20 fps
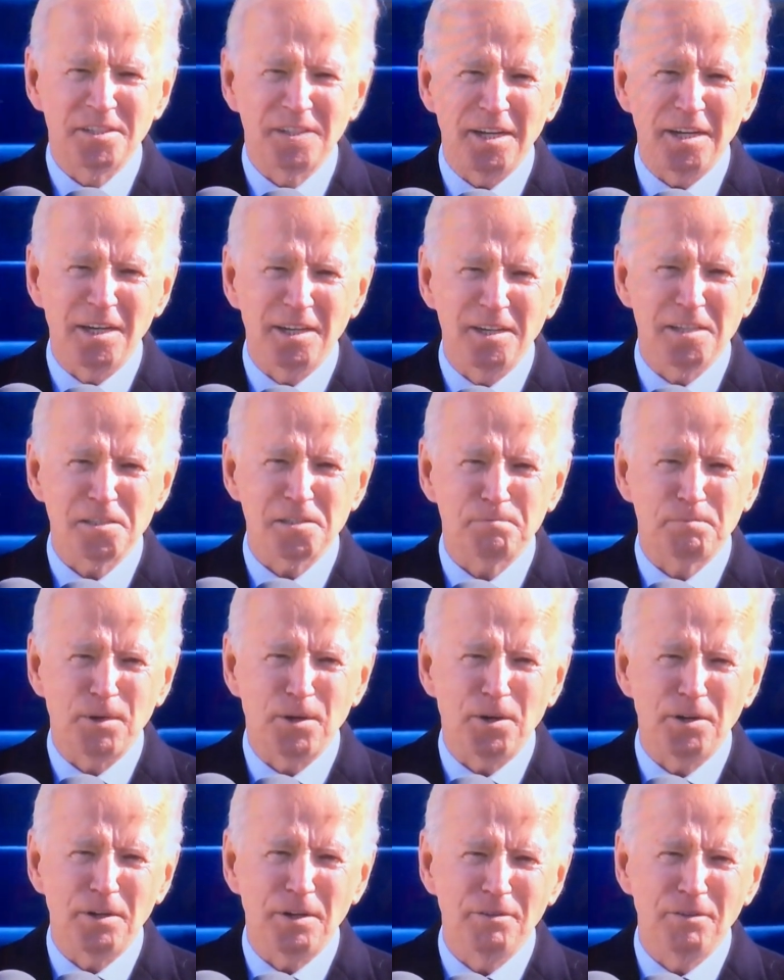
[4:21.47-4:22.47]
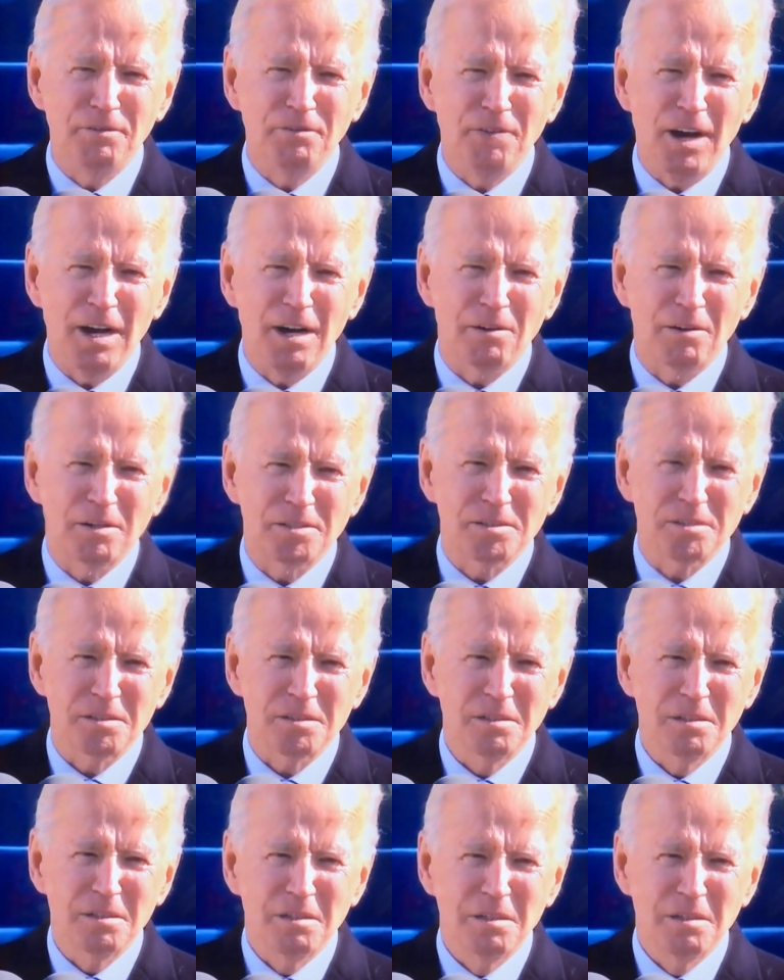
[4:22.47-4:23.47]
deadliest period of the virus.
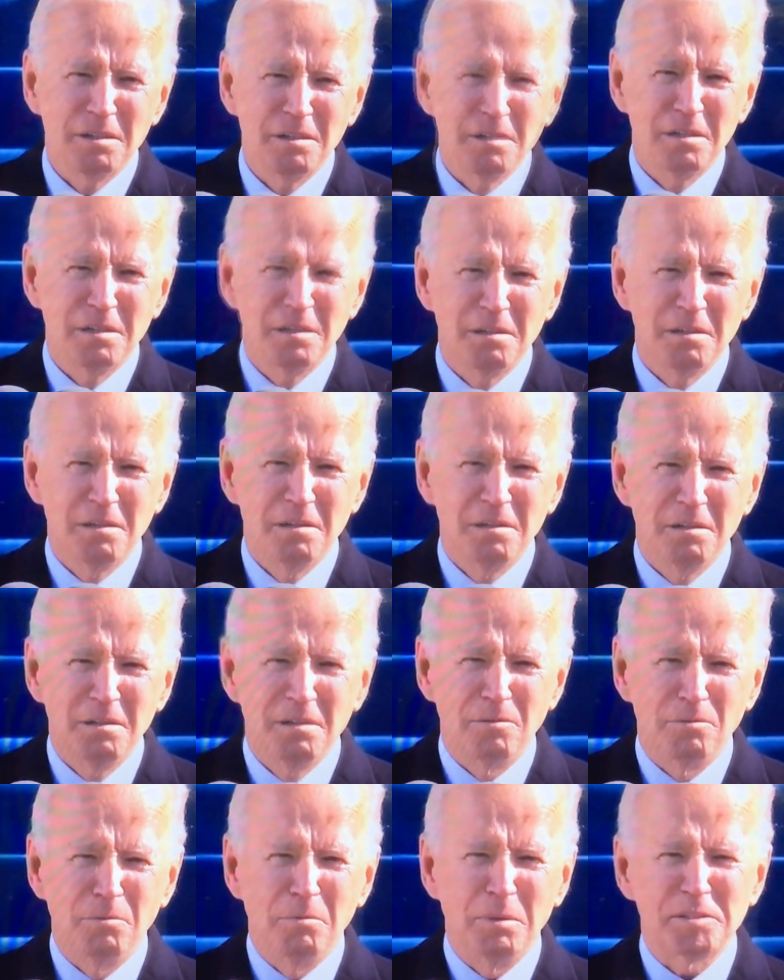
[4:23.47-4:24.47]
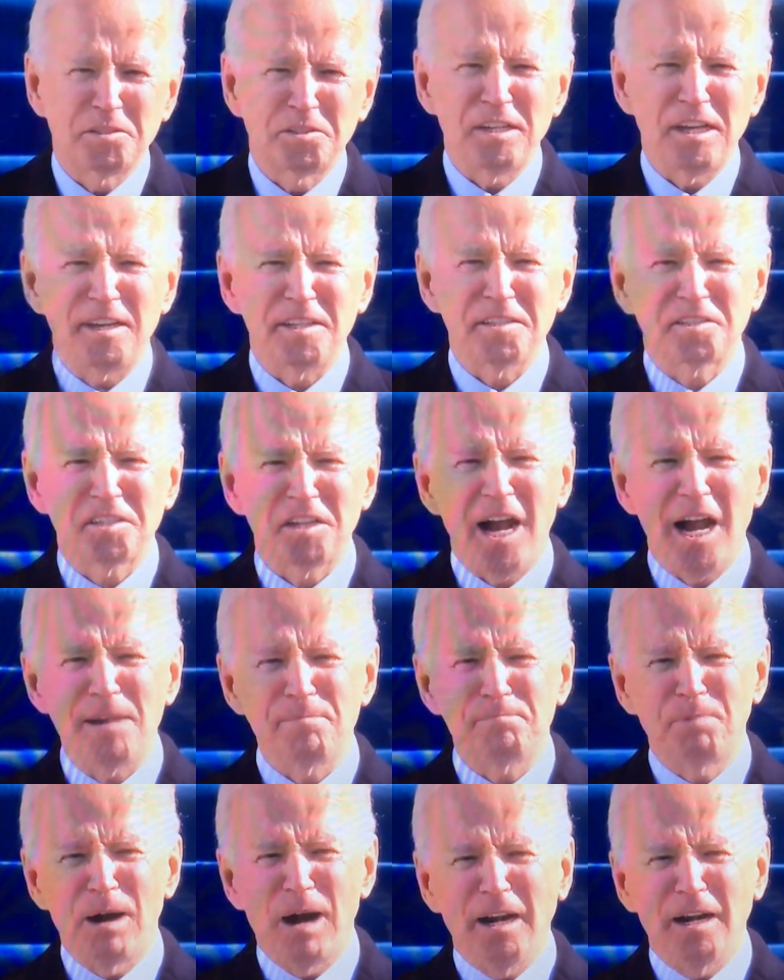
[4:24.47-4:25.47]
We must set
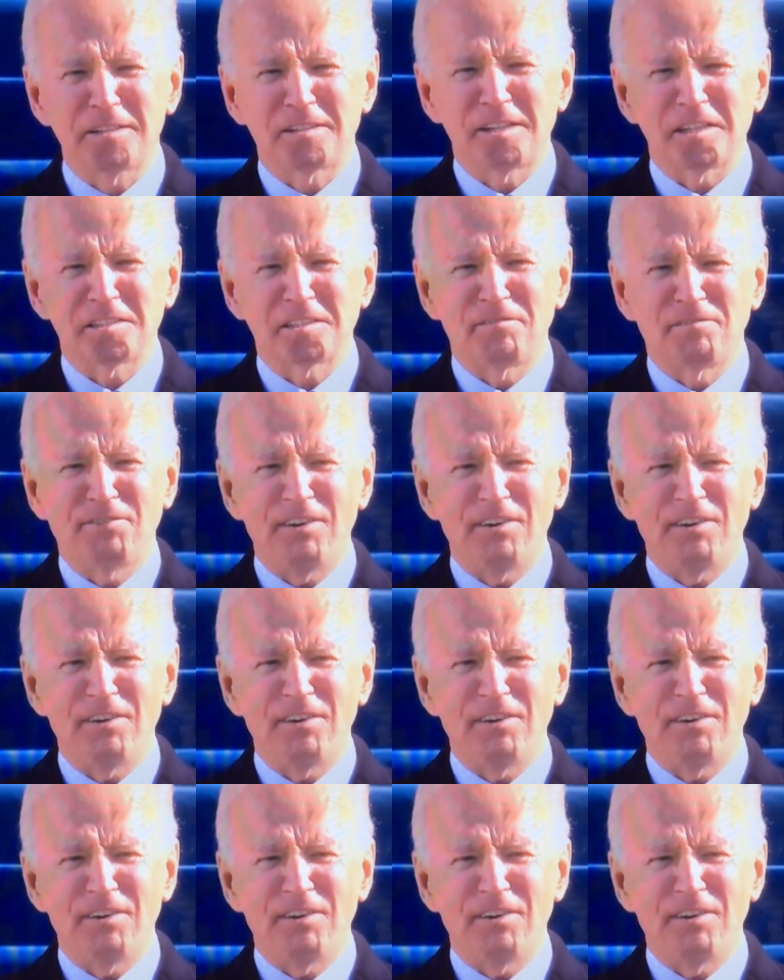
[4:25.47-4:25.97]
aside politics and